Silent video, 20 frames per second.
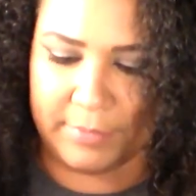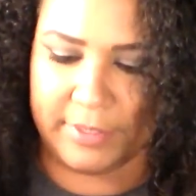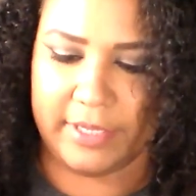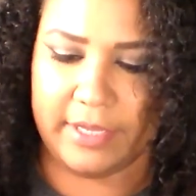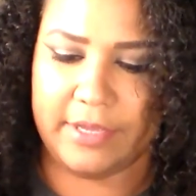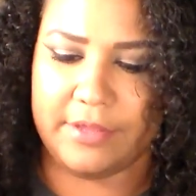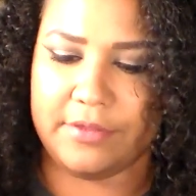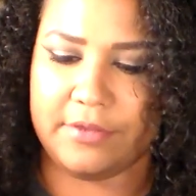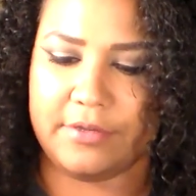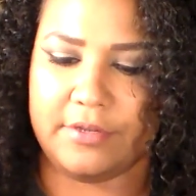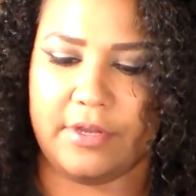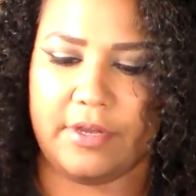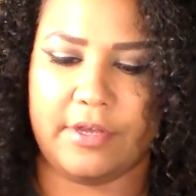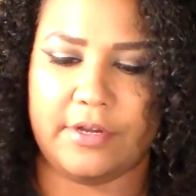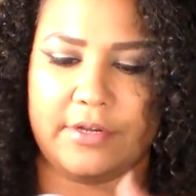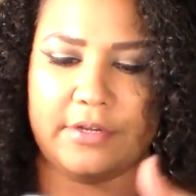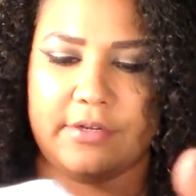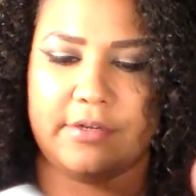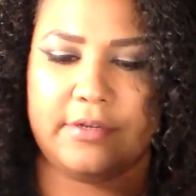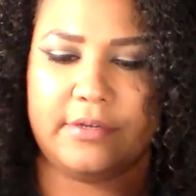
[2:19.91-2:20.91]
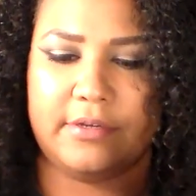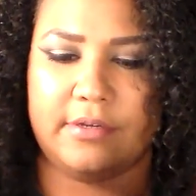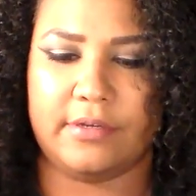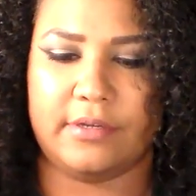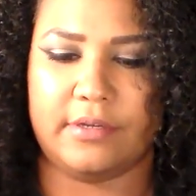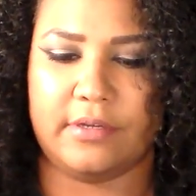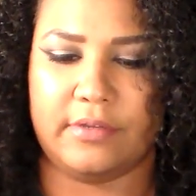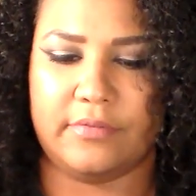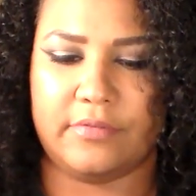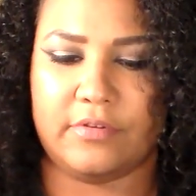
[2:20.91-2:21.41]
Got my other daughter,
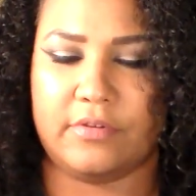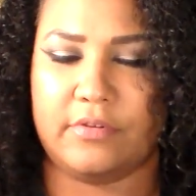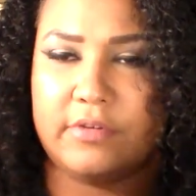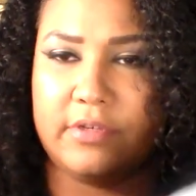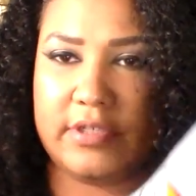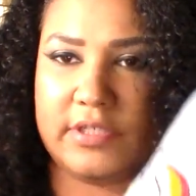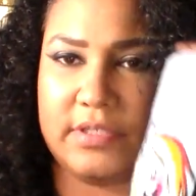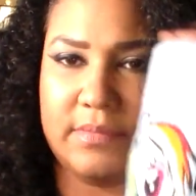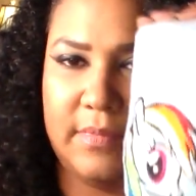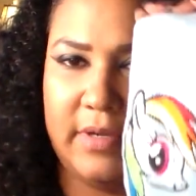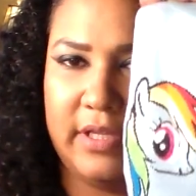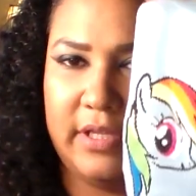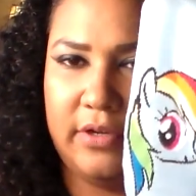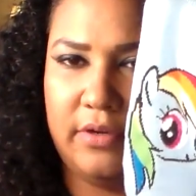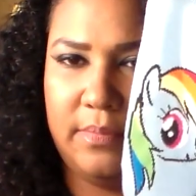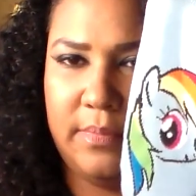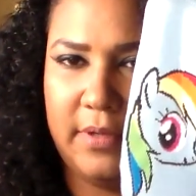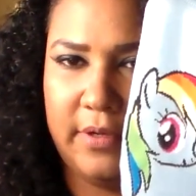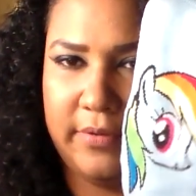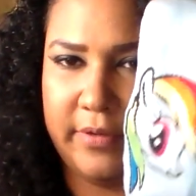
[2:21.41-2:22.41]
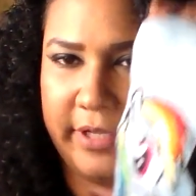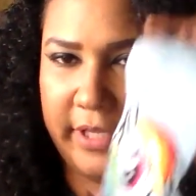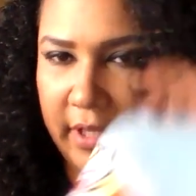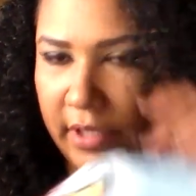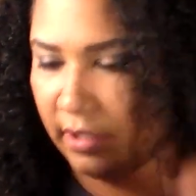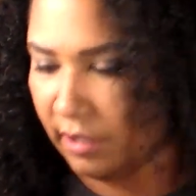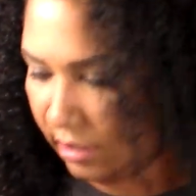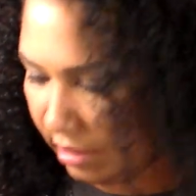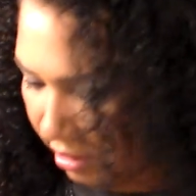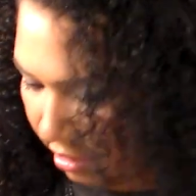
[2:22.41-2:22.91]
of course, My Little Pony,
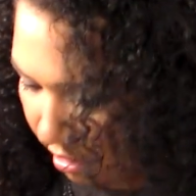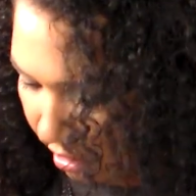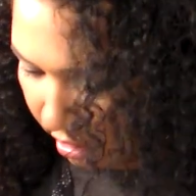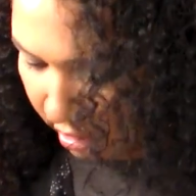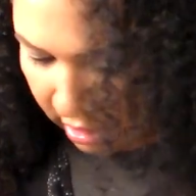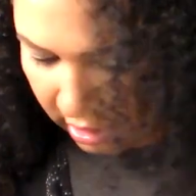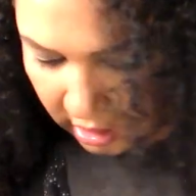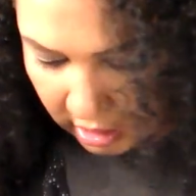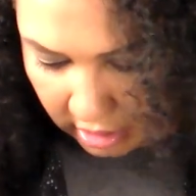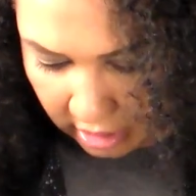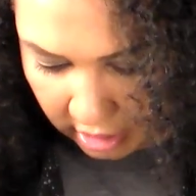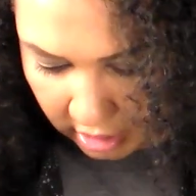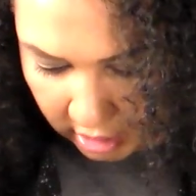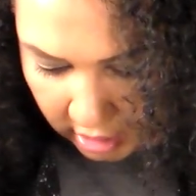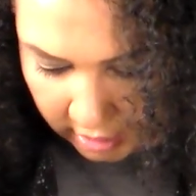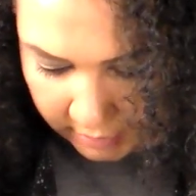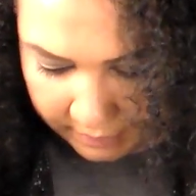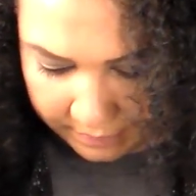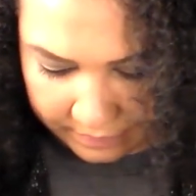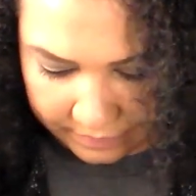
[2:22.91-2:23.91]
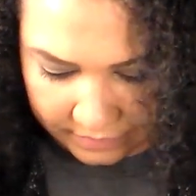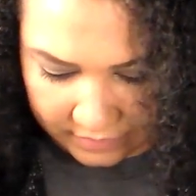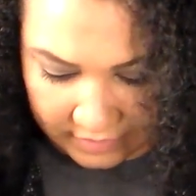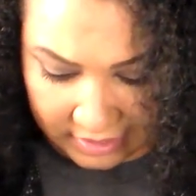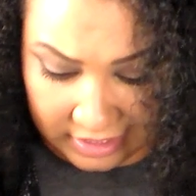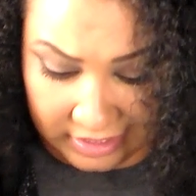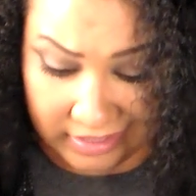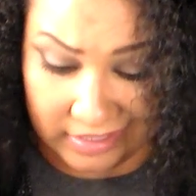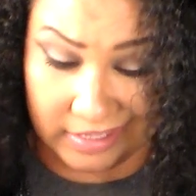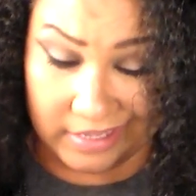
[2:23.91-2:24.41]

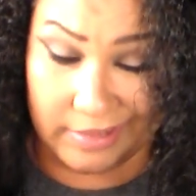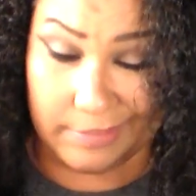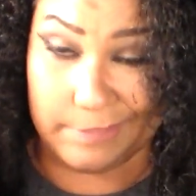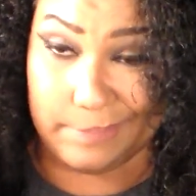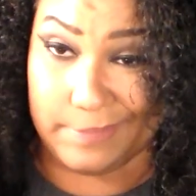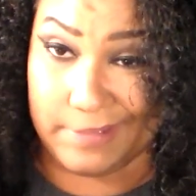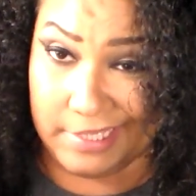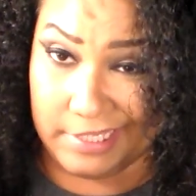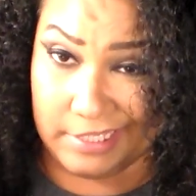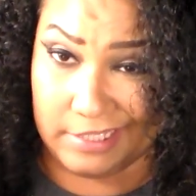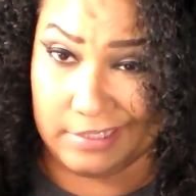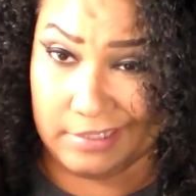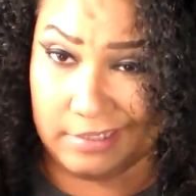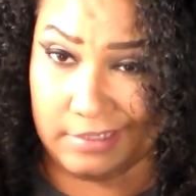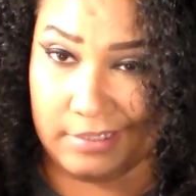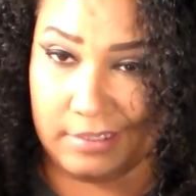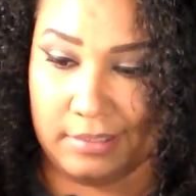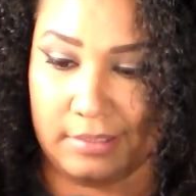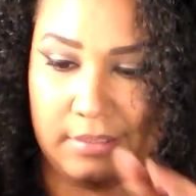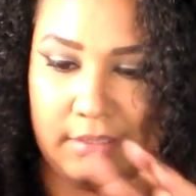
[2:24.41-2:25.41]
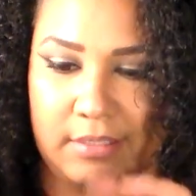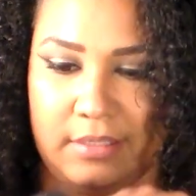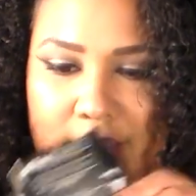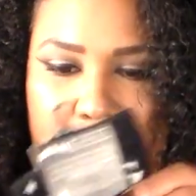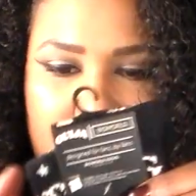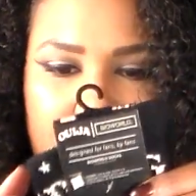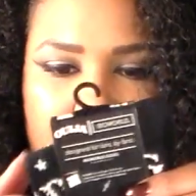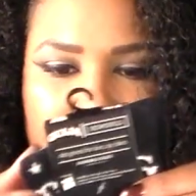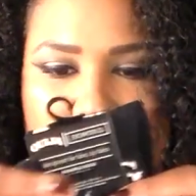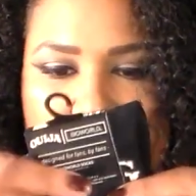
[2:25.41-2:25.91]
and I got me
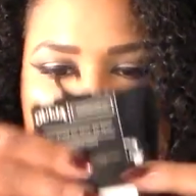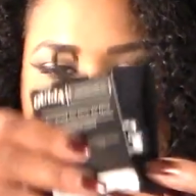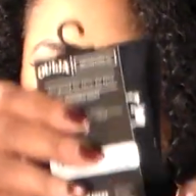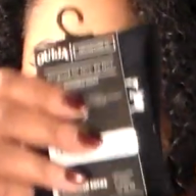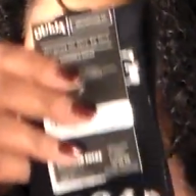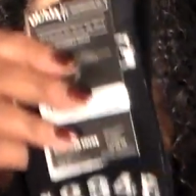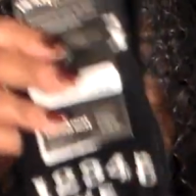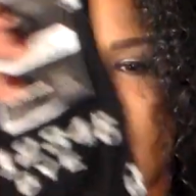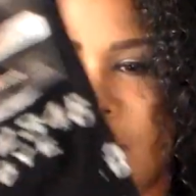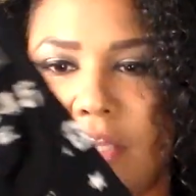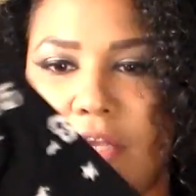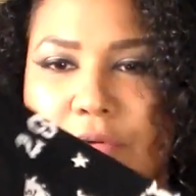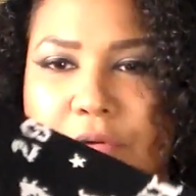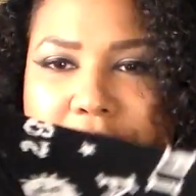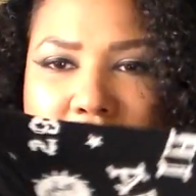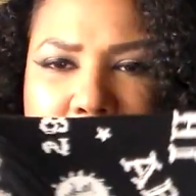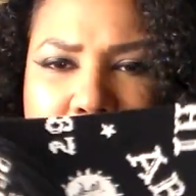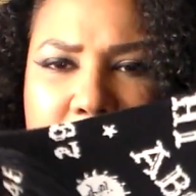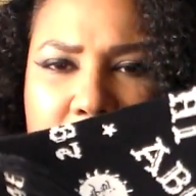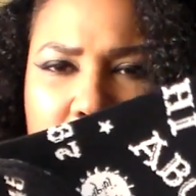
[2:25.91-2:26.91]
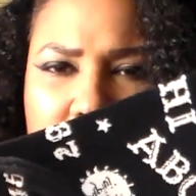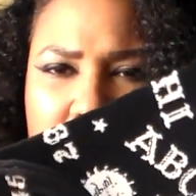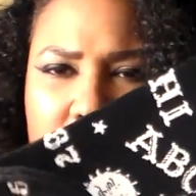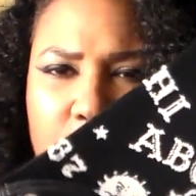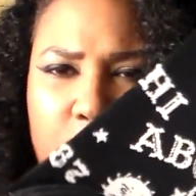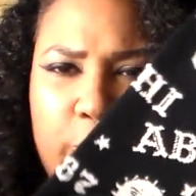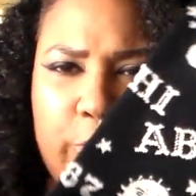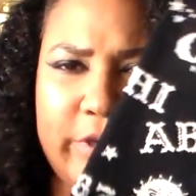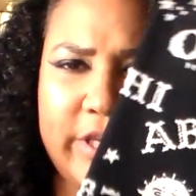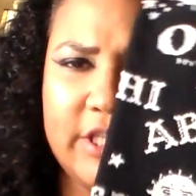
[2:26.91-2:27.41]
the
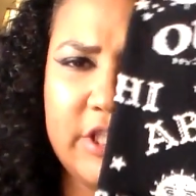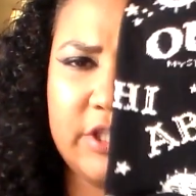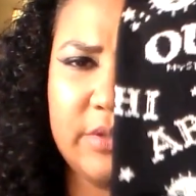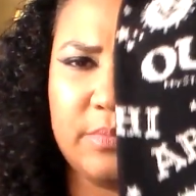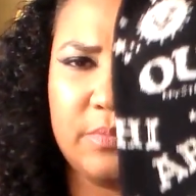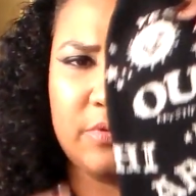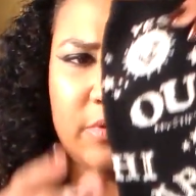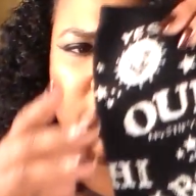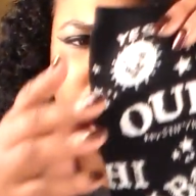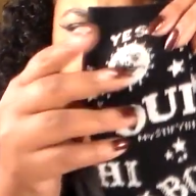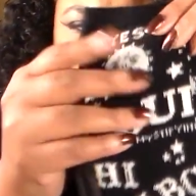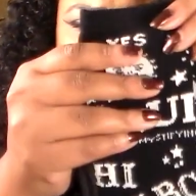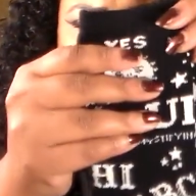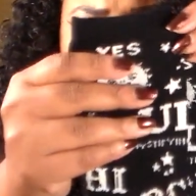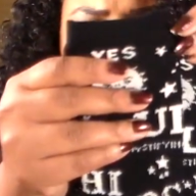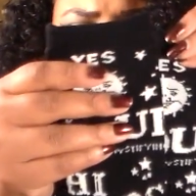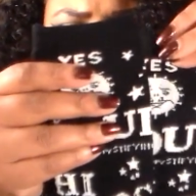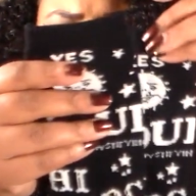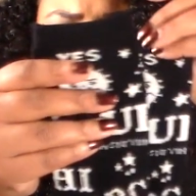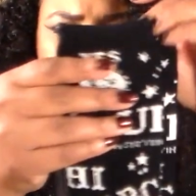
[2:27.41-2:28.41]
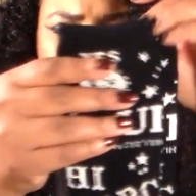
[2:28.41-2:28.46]
glow-in-the-dark Ouija board, or